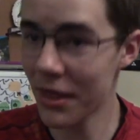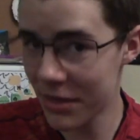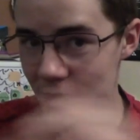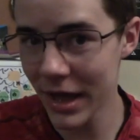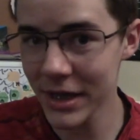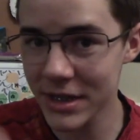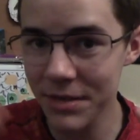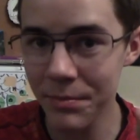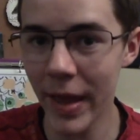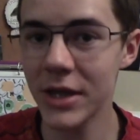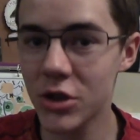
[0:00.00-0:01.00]
that's the
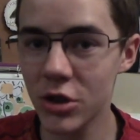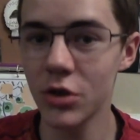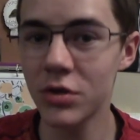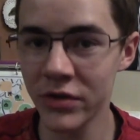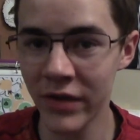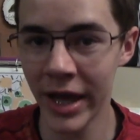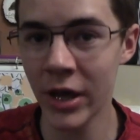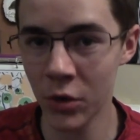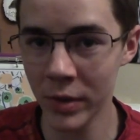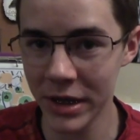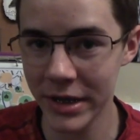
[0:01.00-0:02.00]
best use of
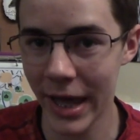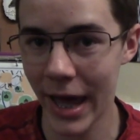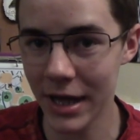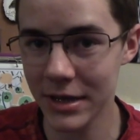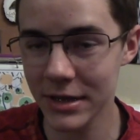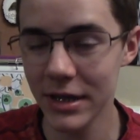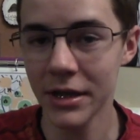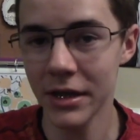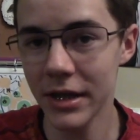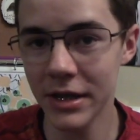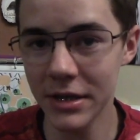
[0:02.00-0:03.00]
AoE attacks,
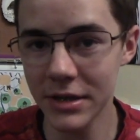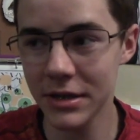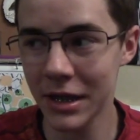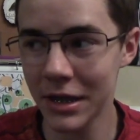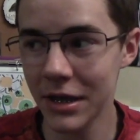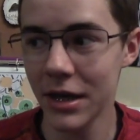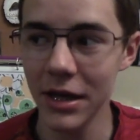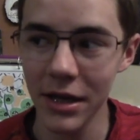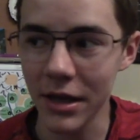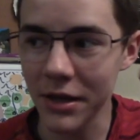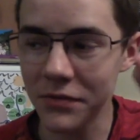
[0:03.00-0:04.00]
is like,
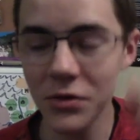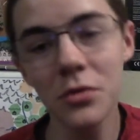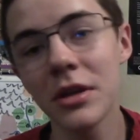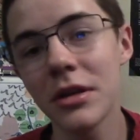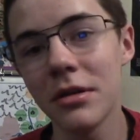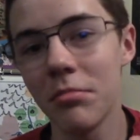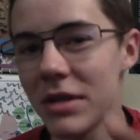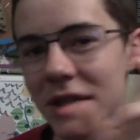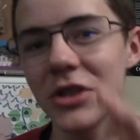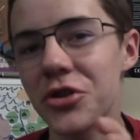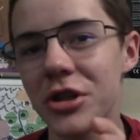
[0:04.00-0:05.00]
if you can
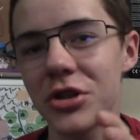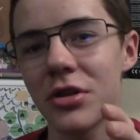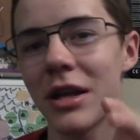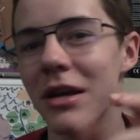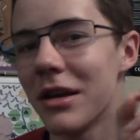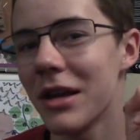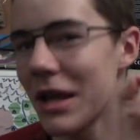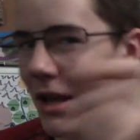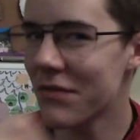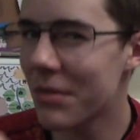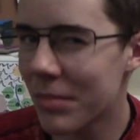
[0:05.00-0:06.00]
position it so that
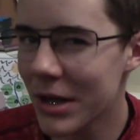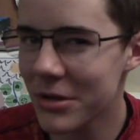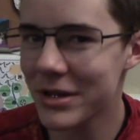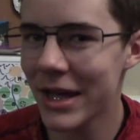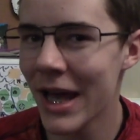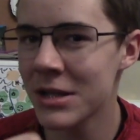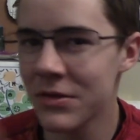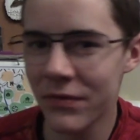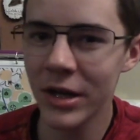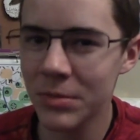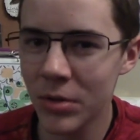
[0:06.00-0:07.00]
if the players cast
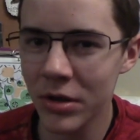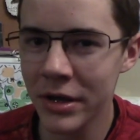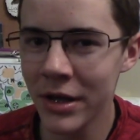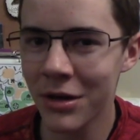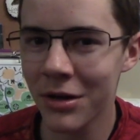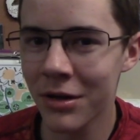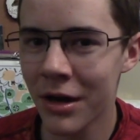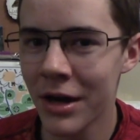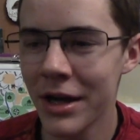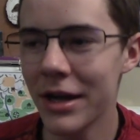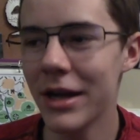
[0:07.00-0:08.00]
fireball here,
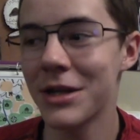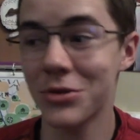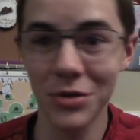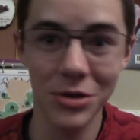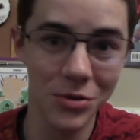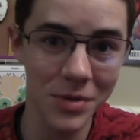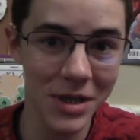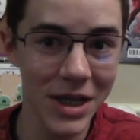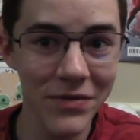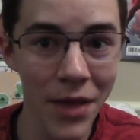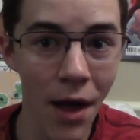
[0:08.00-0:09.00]
it's going to
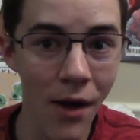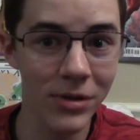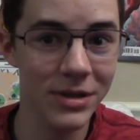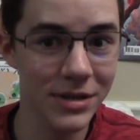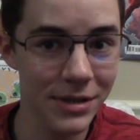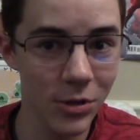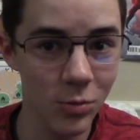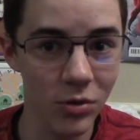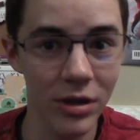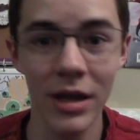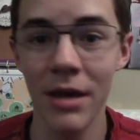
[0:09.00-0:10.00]
even the odds
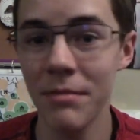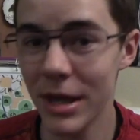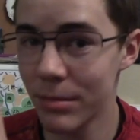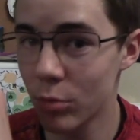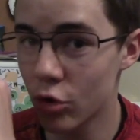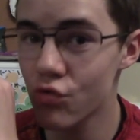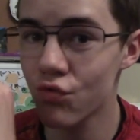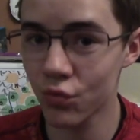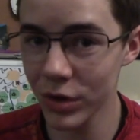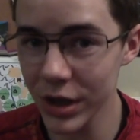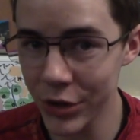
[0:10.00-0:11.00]
considerably, make them look
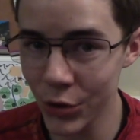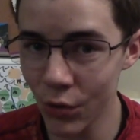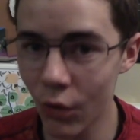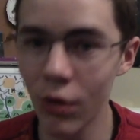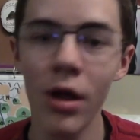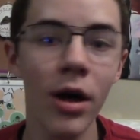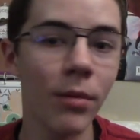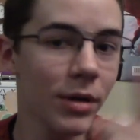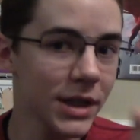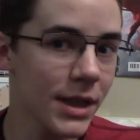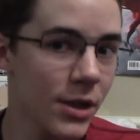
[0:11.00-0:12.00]
really cool,
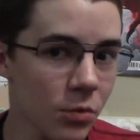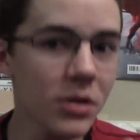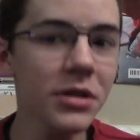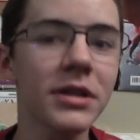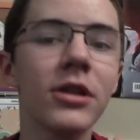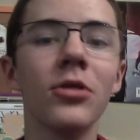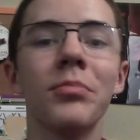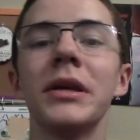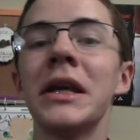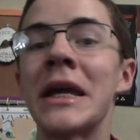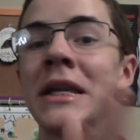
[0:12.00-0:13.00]
but there will still
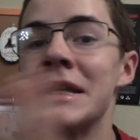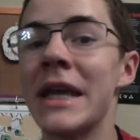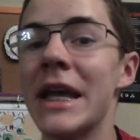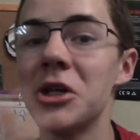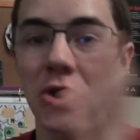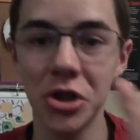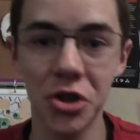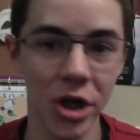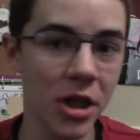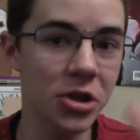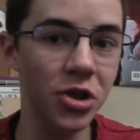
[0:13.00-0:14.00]
be an engaging,
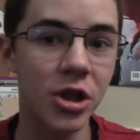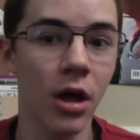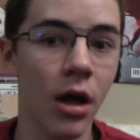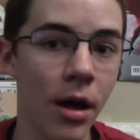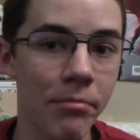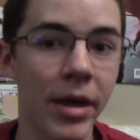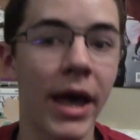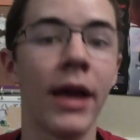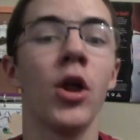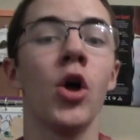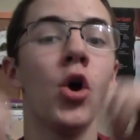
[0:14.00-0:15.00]
challenging
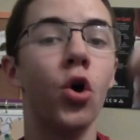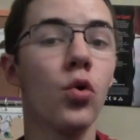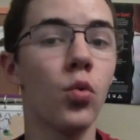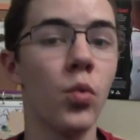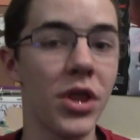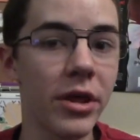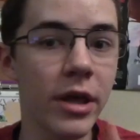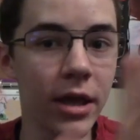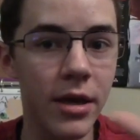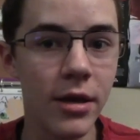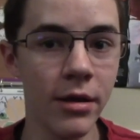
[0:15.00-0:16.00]
combat
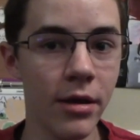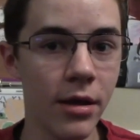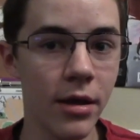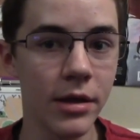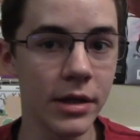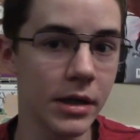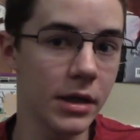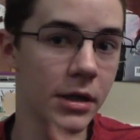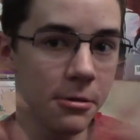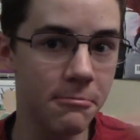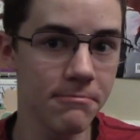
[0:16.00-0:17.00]
within
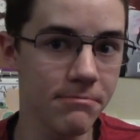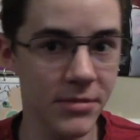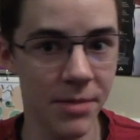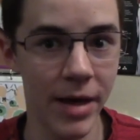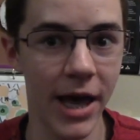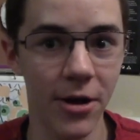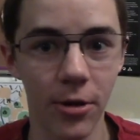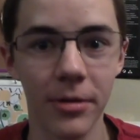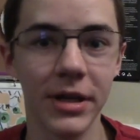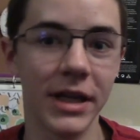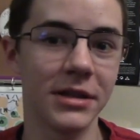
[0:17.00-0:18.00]
the battle.
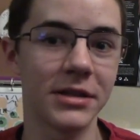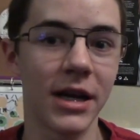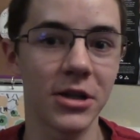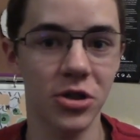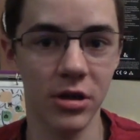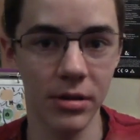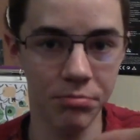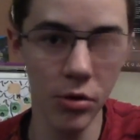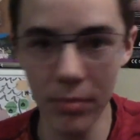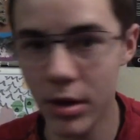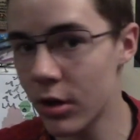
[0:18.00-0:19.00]
And it's not just going to
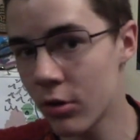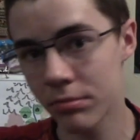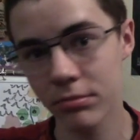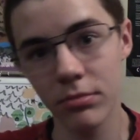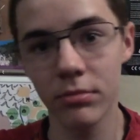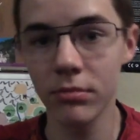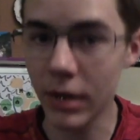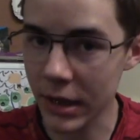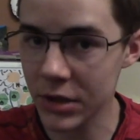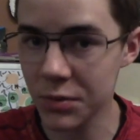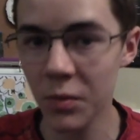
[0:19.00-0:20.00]
boom, oh, I
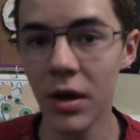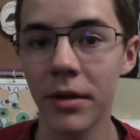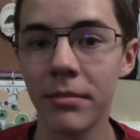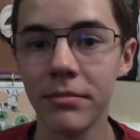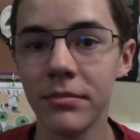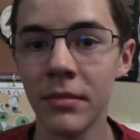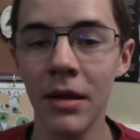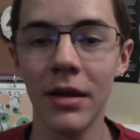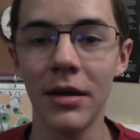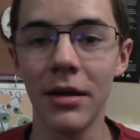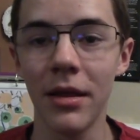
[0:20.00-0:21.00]
guess we won.
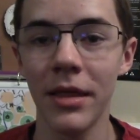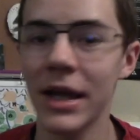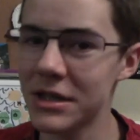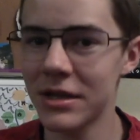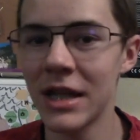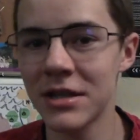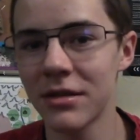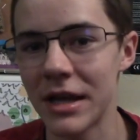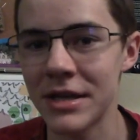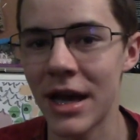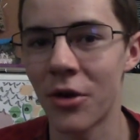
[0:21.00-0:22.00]
That's a
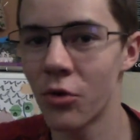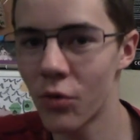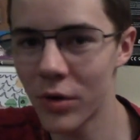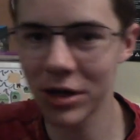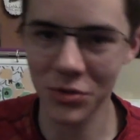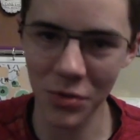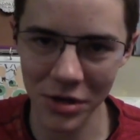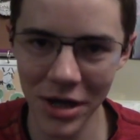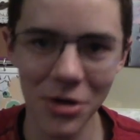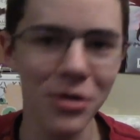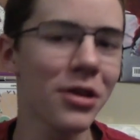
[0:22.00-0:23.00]
letdown. Whereas with
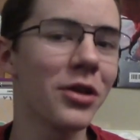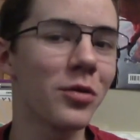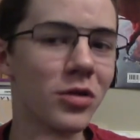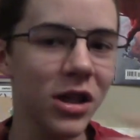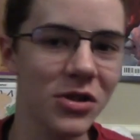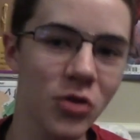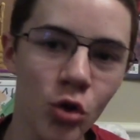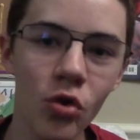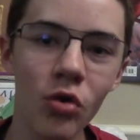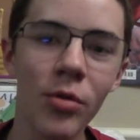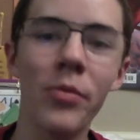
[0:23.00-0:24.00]
here, there was lots of
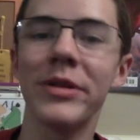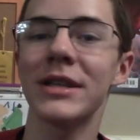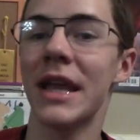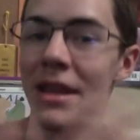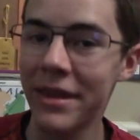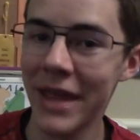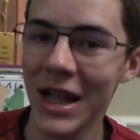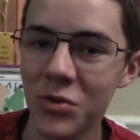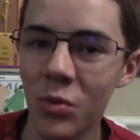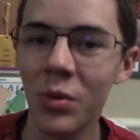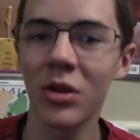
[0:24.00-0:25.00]
cool moments, and that's
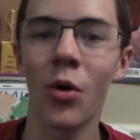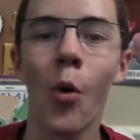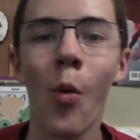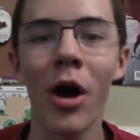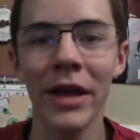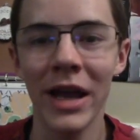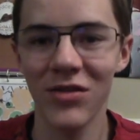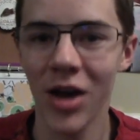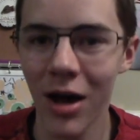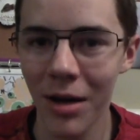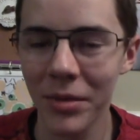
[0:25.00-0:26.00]
what we want out of
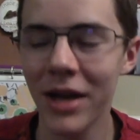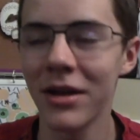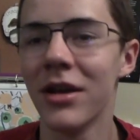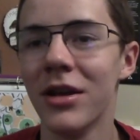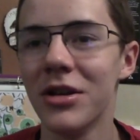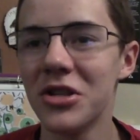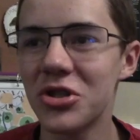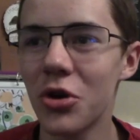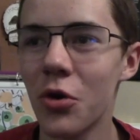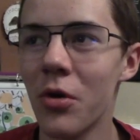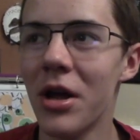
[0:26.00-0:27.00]
combat.
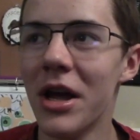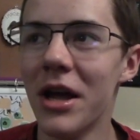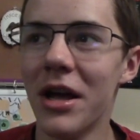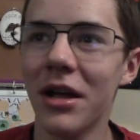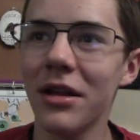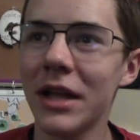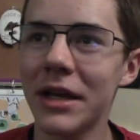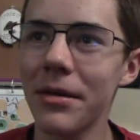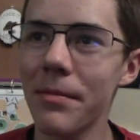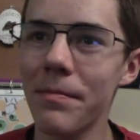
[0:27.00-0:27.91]
So, like,